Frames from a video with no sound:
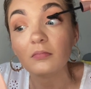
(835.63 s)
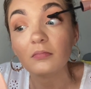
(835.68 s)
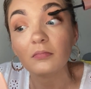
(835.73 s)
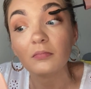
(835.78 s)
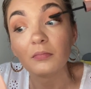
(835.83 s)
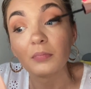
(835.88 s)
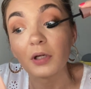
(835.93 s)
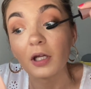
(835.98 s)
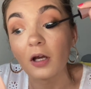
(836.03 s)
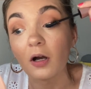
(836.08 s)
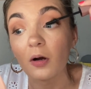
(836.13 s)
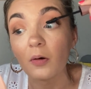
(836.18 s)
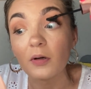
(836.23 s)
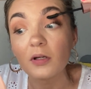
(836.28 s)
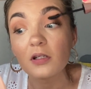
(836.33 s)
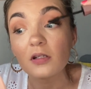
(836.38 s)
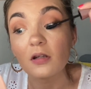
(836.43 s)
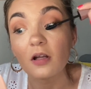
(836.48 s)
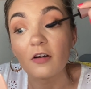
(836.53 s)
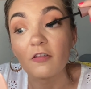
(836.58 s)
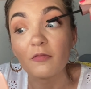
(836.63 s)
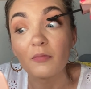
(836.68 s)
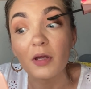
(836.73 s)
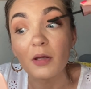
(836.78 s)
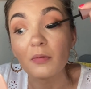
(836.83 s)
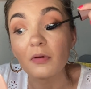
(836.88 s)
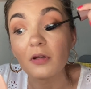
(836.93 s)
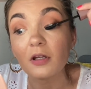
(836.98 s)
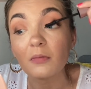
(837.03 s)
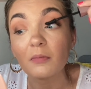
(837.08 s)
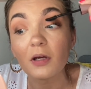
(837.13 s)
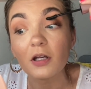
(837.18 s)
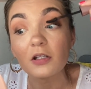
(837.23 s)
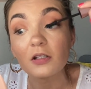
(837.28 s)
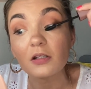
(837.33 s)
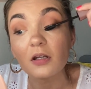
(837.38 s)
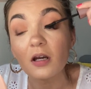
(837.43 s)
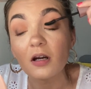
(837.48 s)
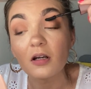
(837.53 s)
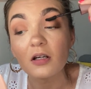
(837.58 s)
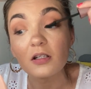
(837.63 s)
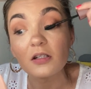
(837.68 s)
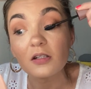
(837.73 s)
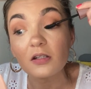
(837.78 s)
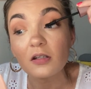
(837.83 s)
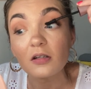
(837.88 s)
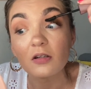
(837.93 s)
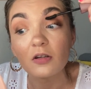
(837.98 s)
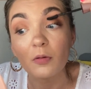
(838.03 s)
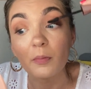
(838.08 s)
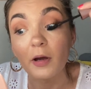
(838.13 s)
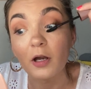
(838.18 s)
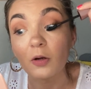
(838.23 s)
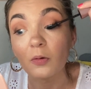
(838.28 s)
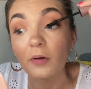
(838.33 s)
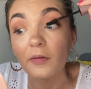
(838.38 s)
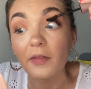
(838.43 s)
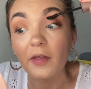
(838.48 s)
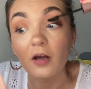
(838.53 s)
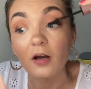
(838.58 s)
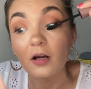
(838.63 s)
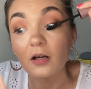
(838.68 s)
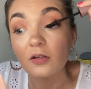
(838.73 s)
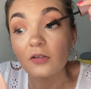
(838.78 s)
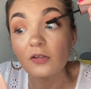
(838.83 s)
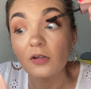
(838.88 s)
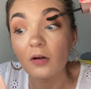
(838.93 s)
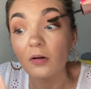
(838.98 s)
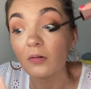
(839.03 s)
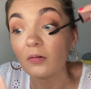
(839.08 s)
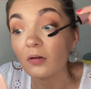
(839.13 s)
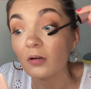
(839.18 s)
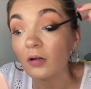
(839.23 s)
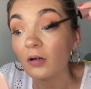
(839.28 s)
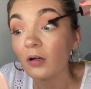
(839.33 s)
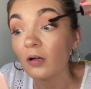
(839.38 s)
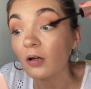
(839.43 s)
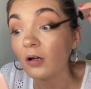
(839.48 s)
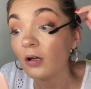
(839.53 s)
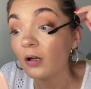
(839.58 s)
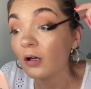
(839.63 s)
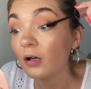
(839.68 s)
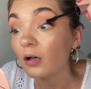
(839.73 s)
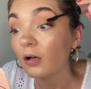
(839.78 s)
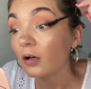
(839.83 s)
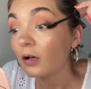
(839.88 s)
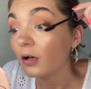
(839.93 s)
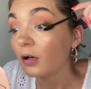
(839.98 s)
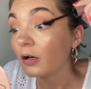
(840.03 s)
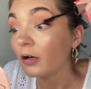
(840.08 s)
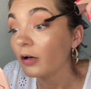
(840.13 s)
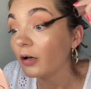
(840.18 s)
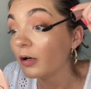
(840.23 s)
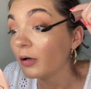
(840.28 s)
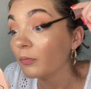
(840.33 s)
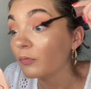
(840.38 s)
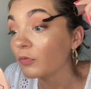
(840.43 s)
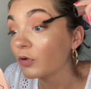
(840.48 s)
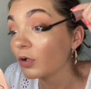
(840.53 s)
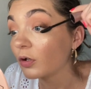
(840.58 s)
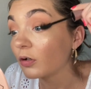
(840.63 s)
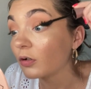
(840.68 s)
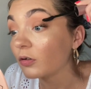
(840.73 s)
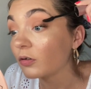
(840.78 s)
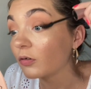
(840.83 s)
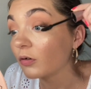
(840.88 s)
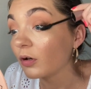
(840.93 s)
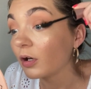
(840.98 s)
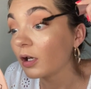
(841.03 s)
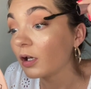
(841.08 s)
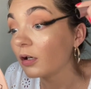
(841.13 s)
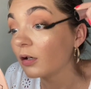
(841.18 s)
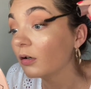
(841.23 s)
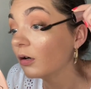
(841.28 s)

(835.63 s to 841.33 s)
But I always love Maybelline mascaras, no matter what they are, so I'm sure it's great.